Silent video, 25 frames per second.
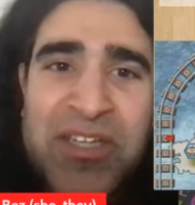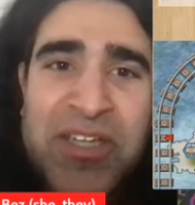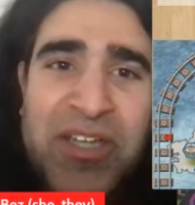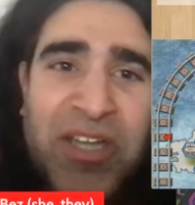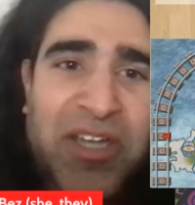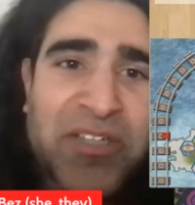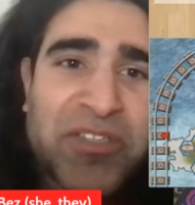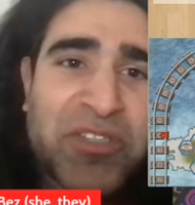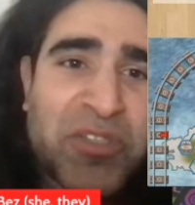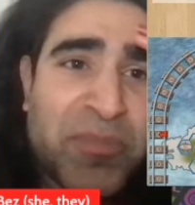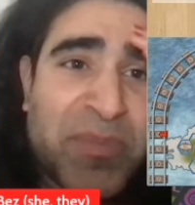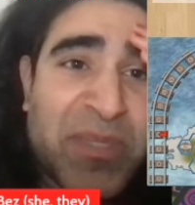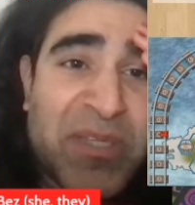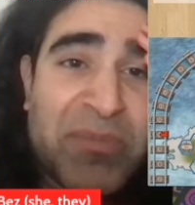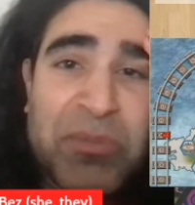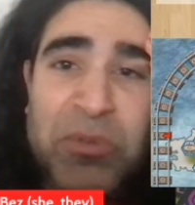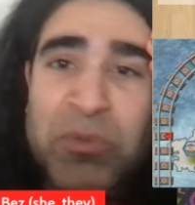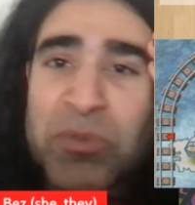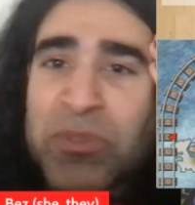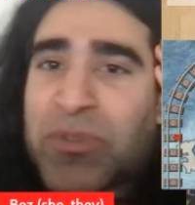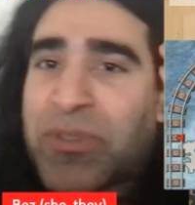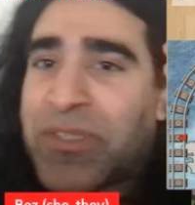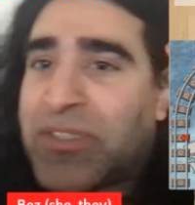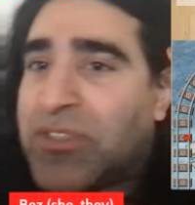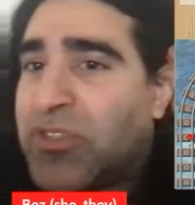other people were
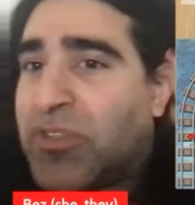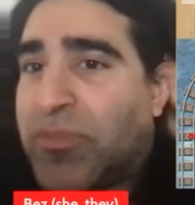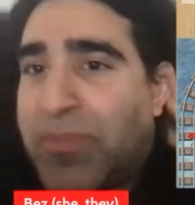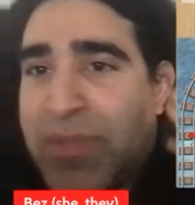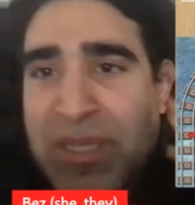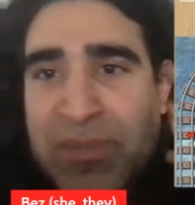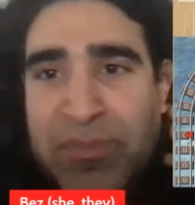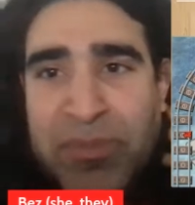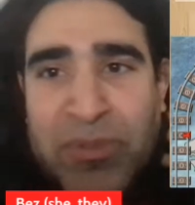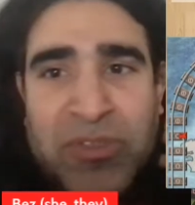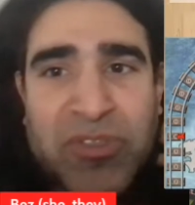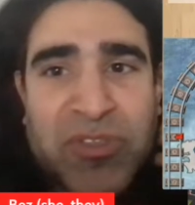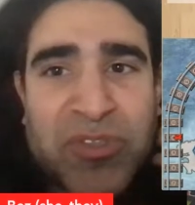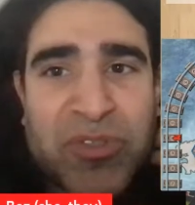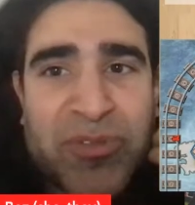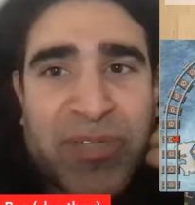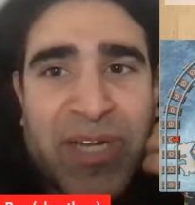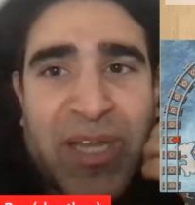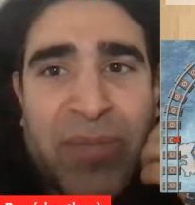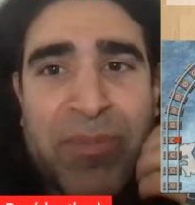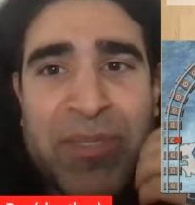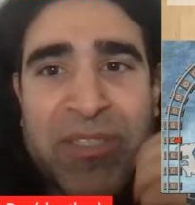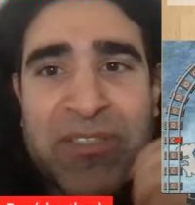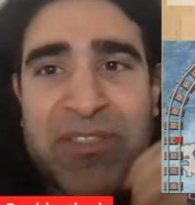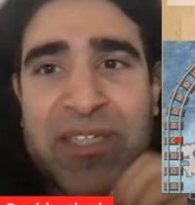going to be able to
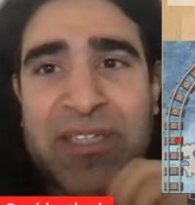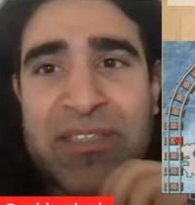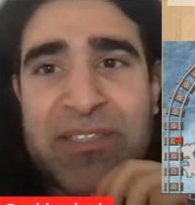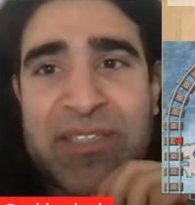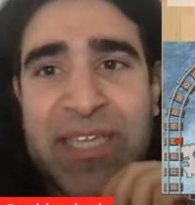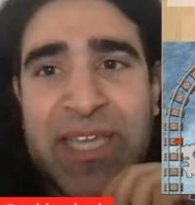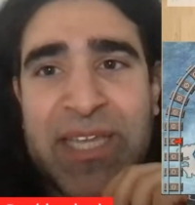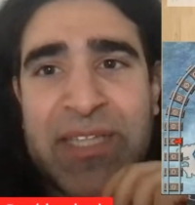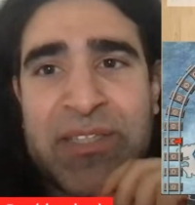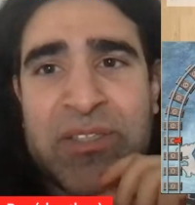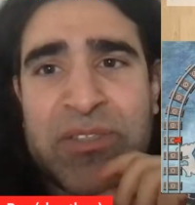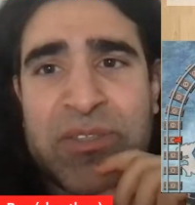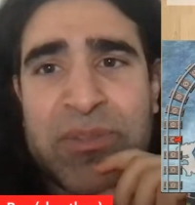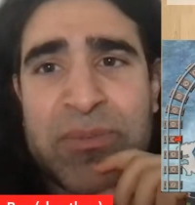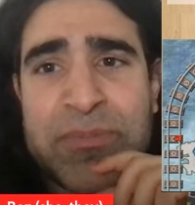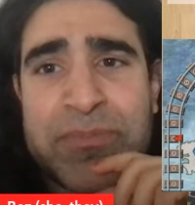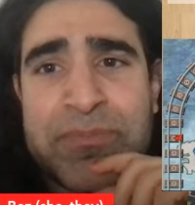grab it at the end.